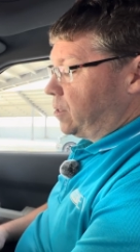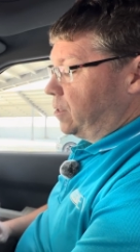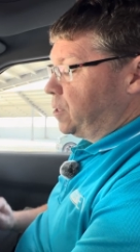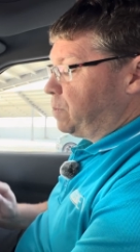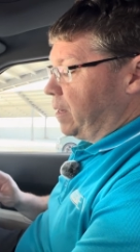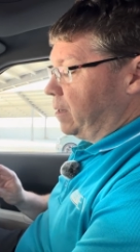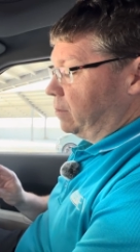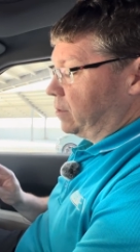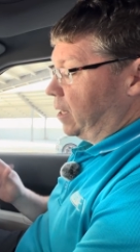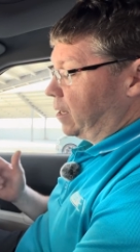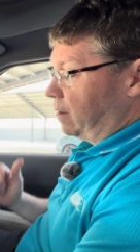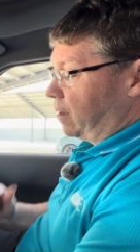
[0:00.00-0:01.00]
So this bit will
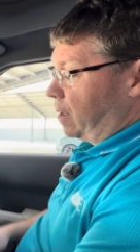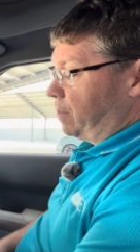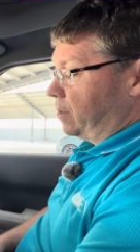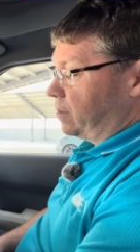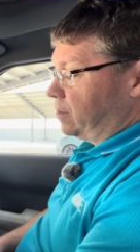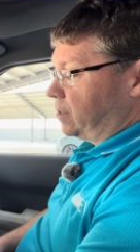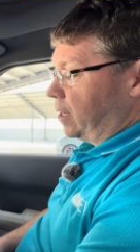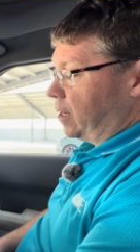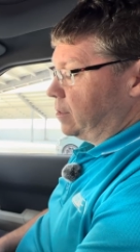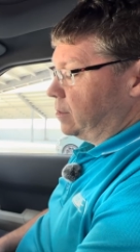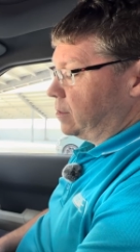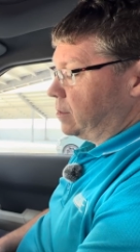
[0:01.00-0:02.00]
take a couple of
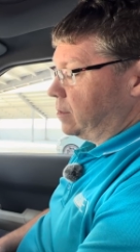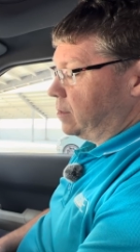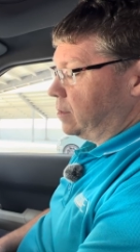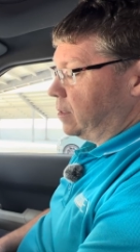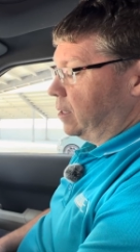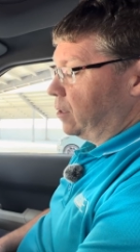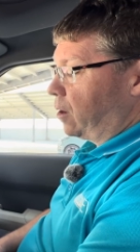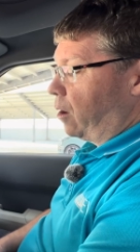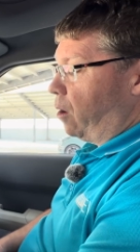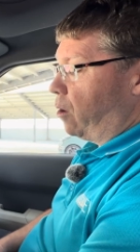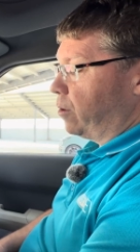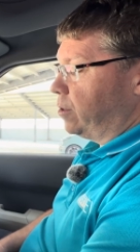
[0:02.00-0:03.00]
seconds. It'll
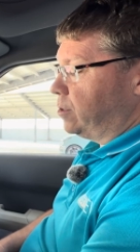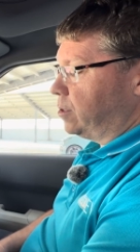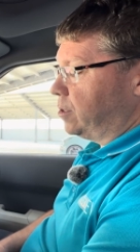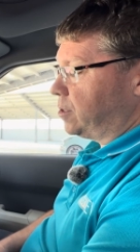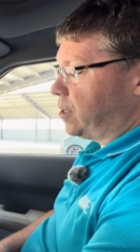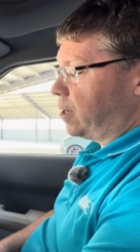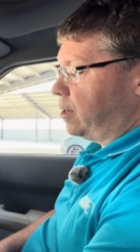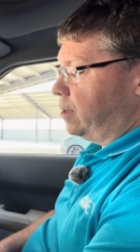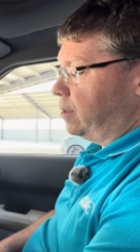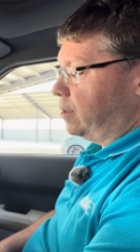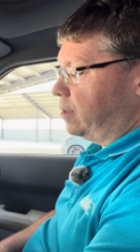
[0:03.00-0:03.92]
go orange in a second.